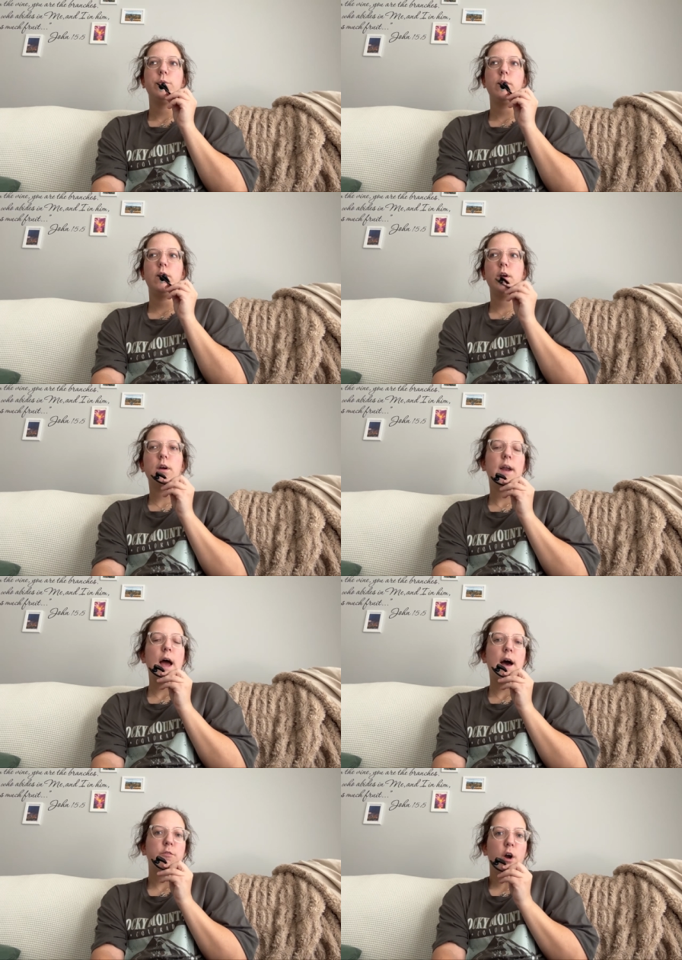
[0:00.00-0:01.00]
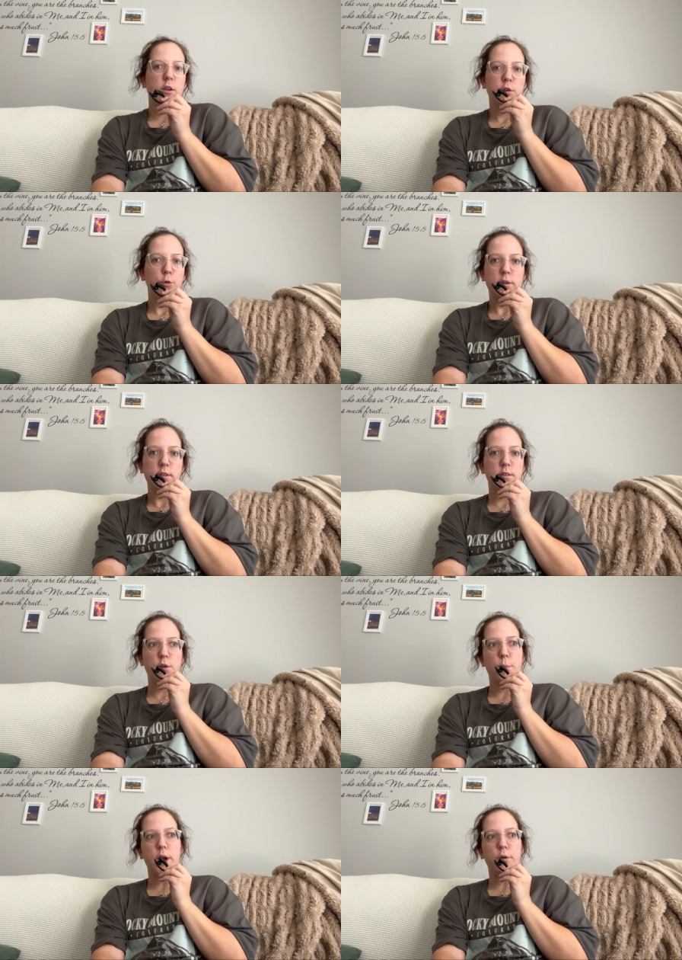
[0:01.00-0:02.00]
you're going to have consequences no
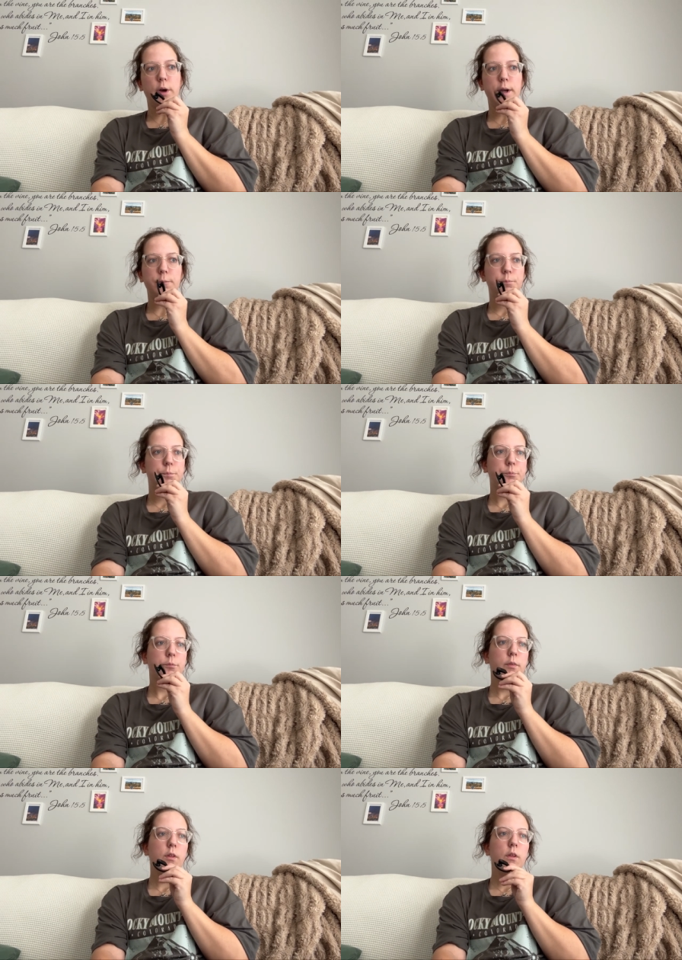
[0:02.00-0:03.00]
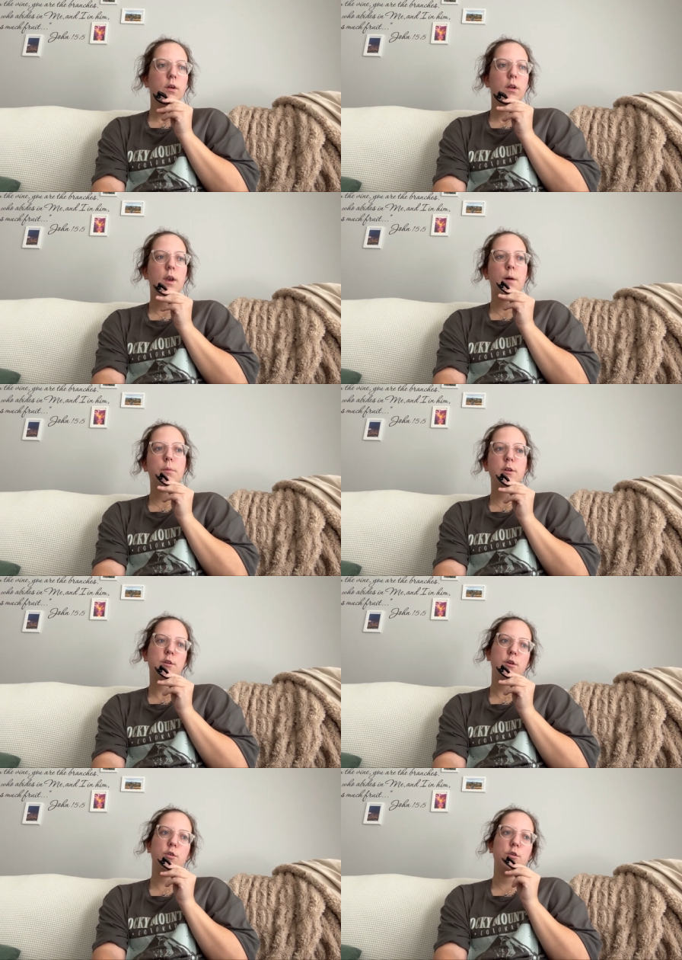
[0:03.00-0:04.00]
matter what. Number
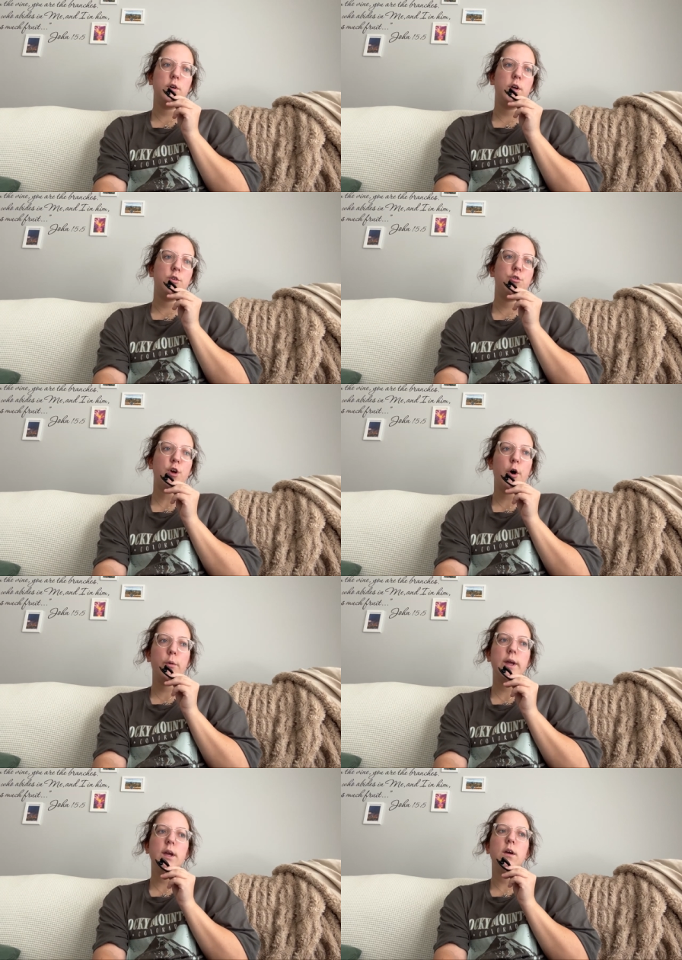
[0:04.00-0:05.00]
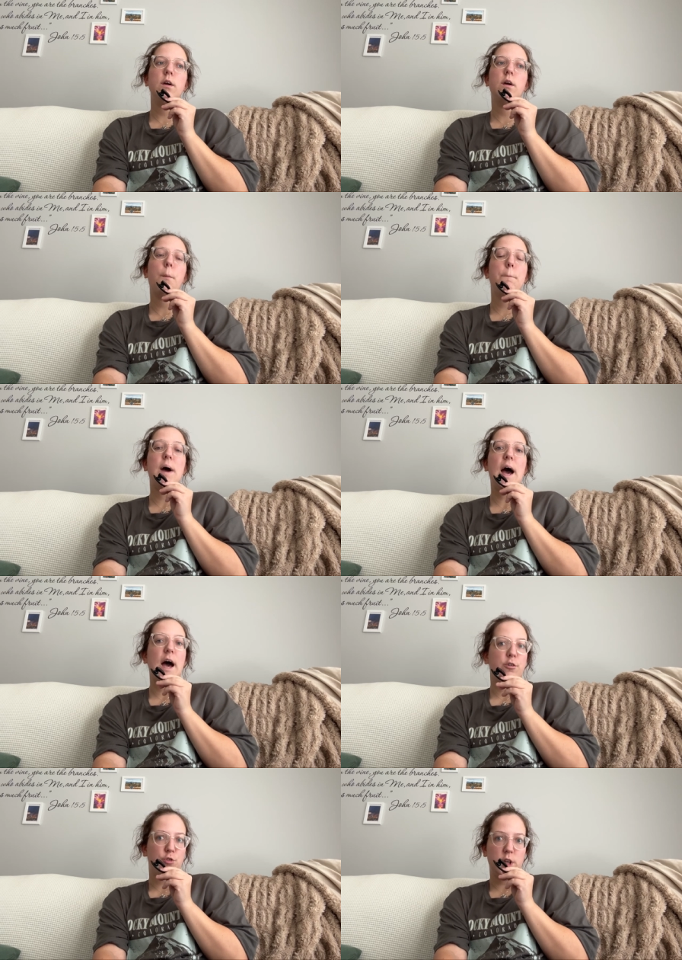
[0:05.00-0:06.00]
2, showing
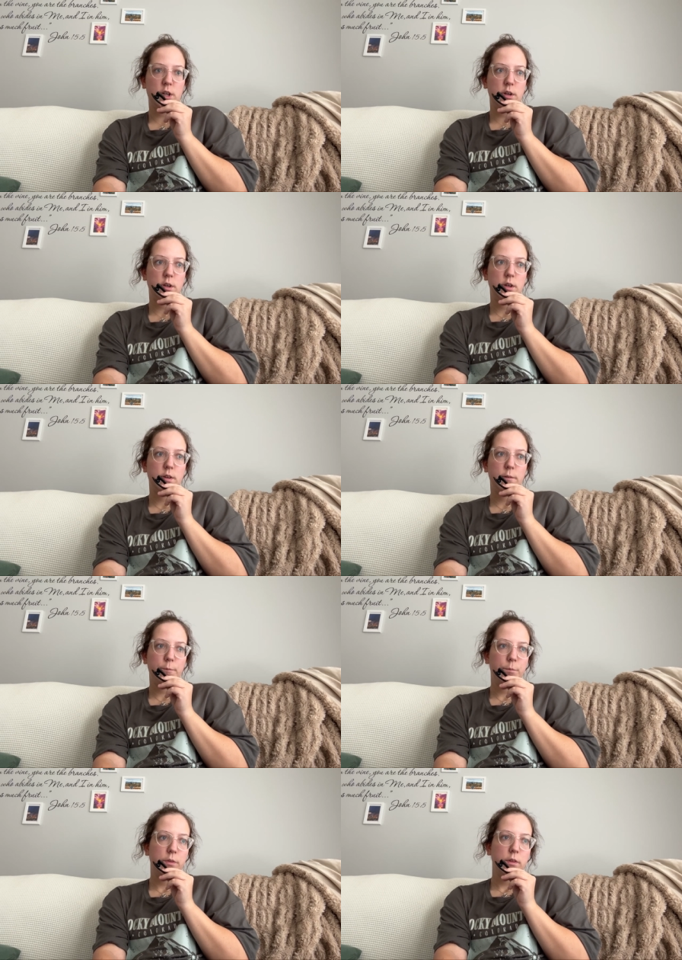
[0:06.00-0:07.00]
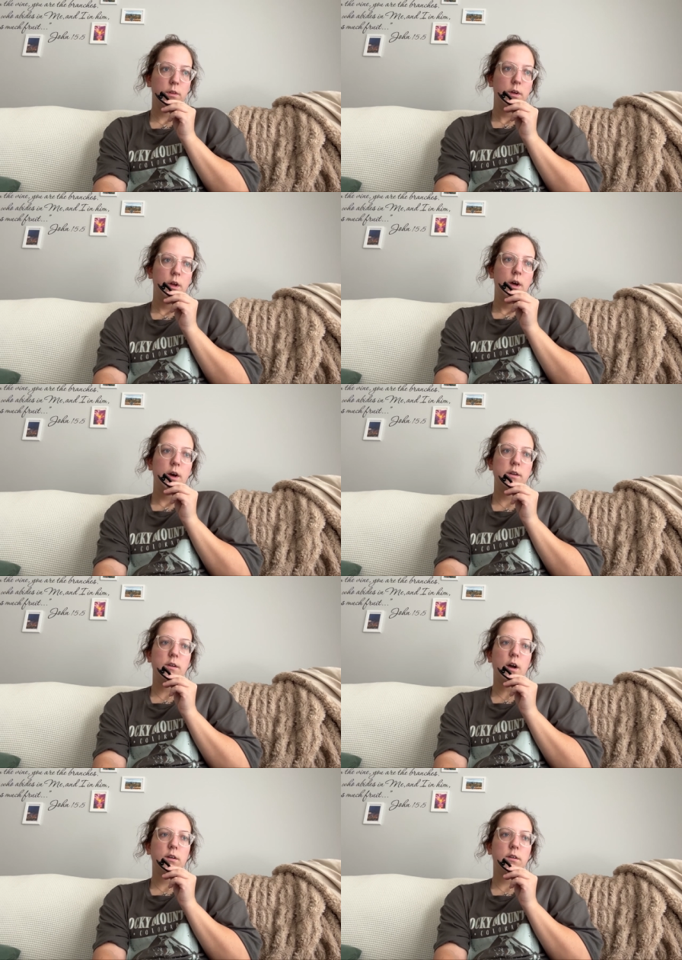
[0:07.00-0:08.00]
compassion. A
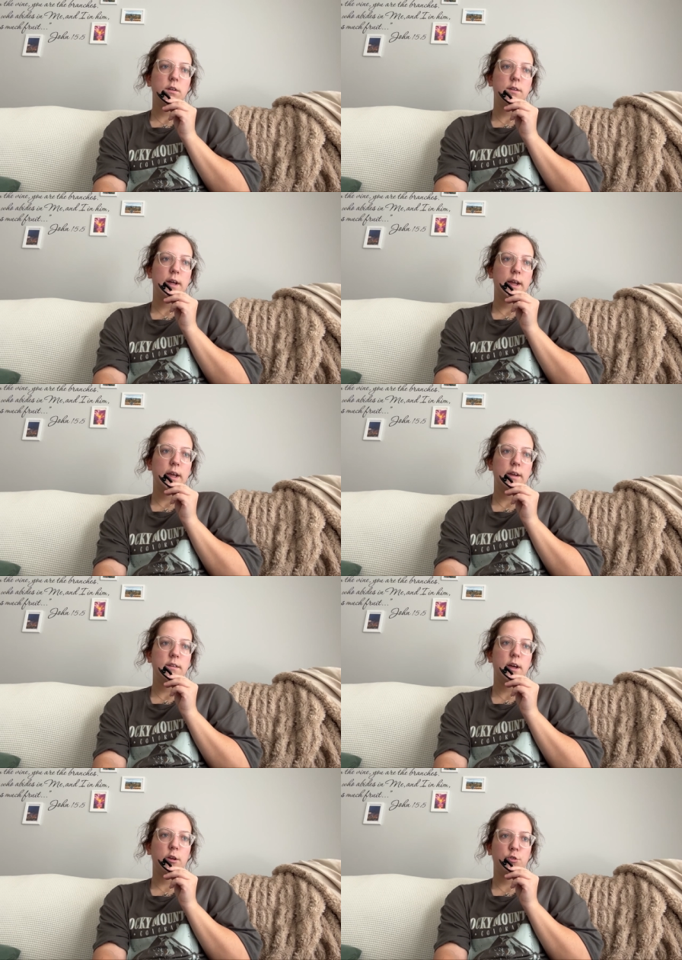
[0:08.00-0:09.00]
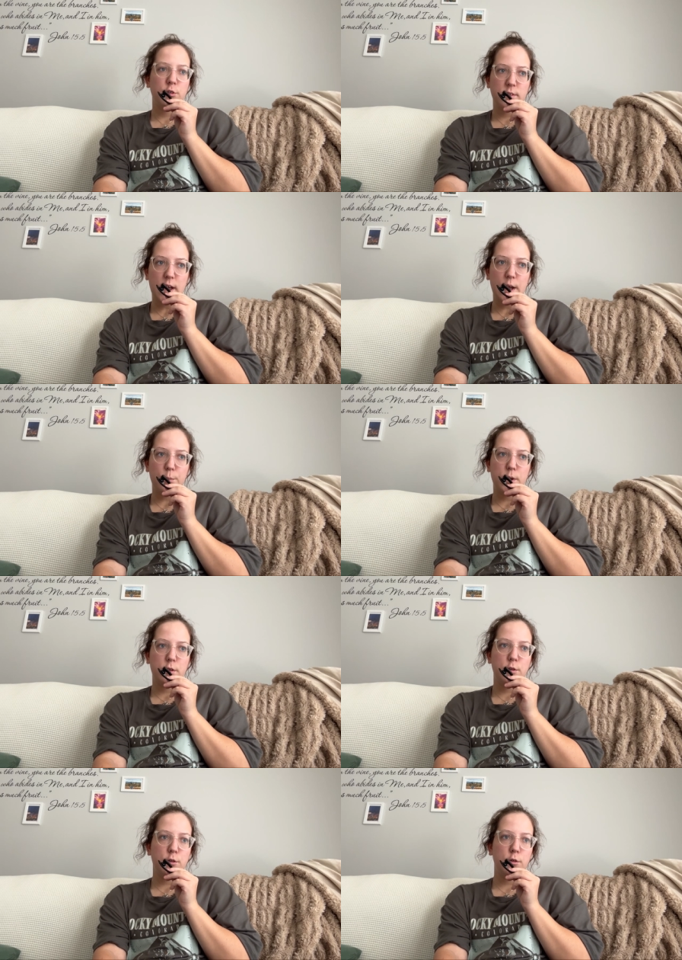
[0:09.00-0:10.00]
doctor dedicates extra time
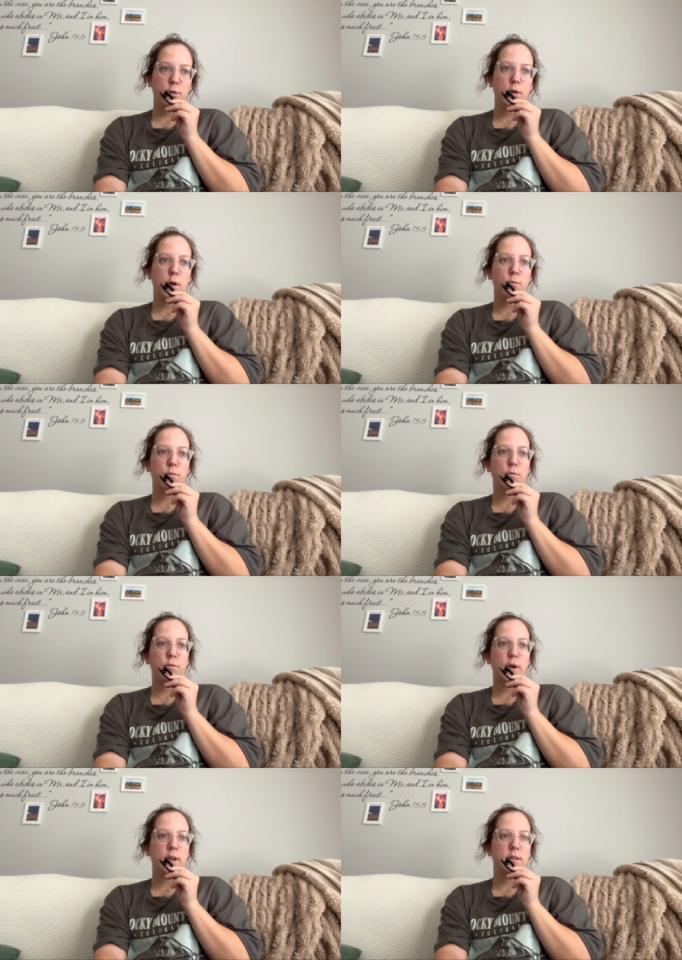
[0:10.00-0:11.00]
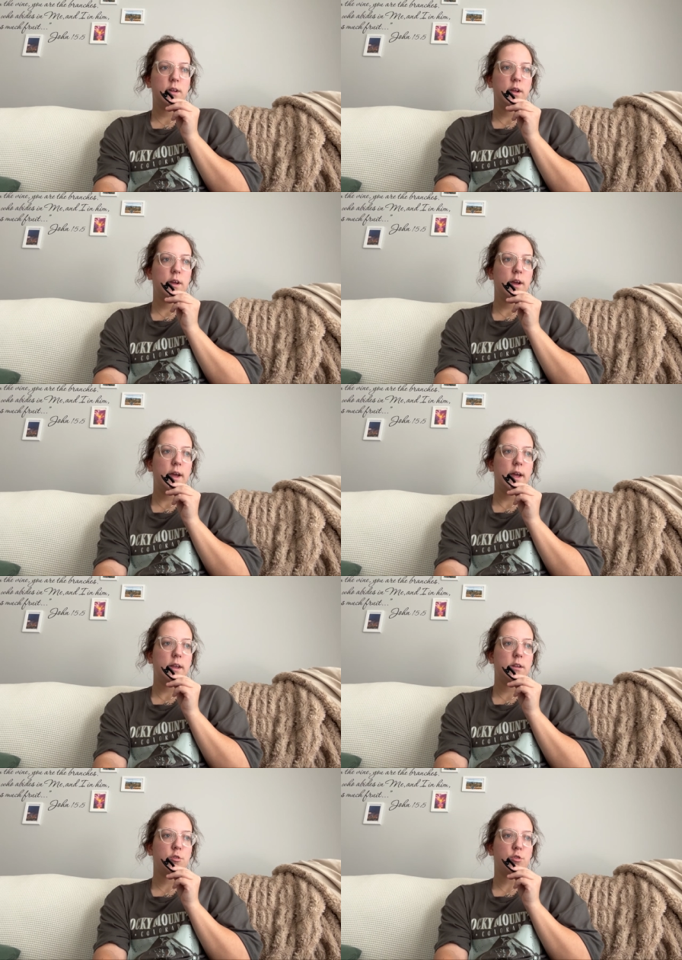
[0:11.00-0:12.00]
to confronting a
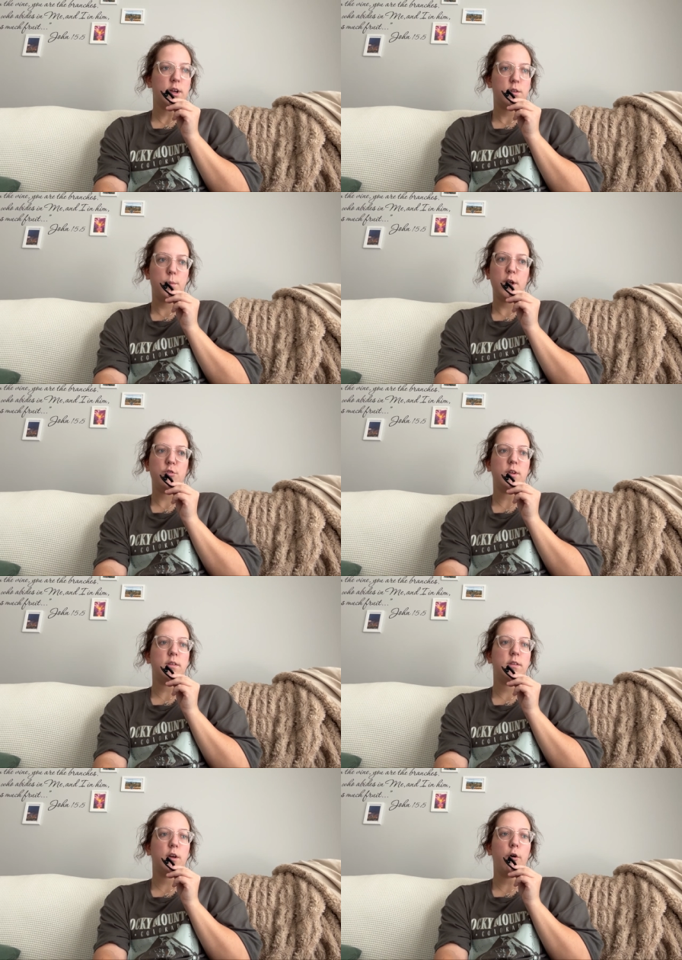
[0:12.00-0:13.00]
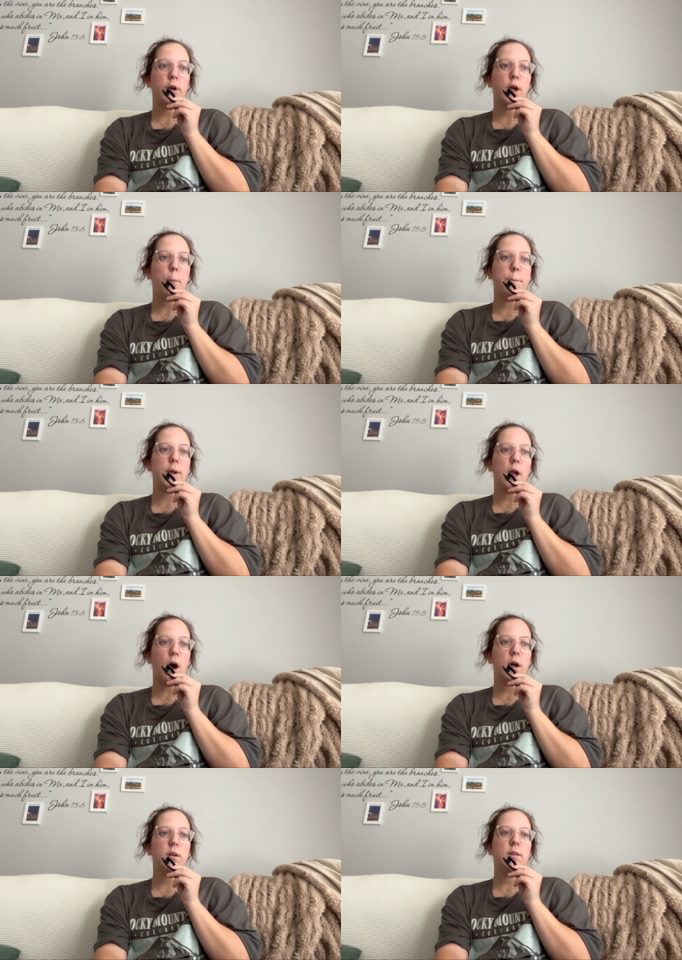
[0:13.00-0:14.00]
distressed patient, going
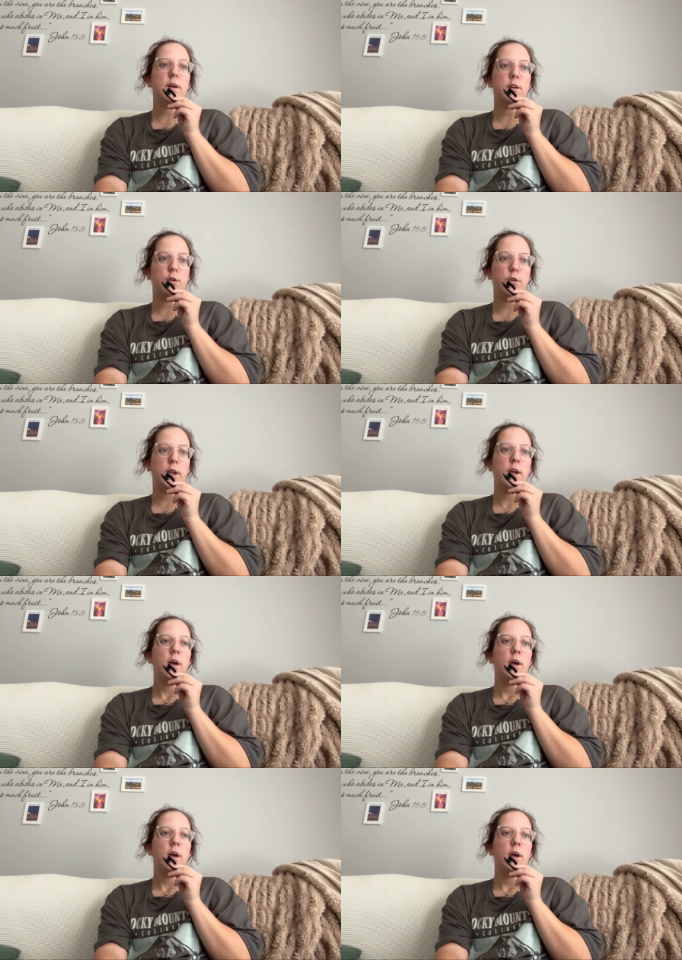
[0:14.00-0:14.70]
beyond their duty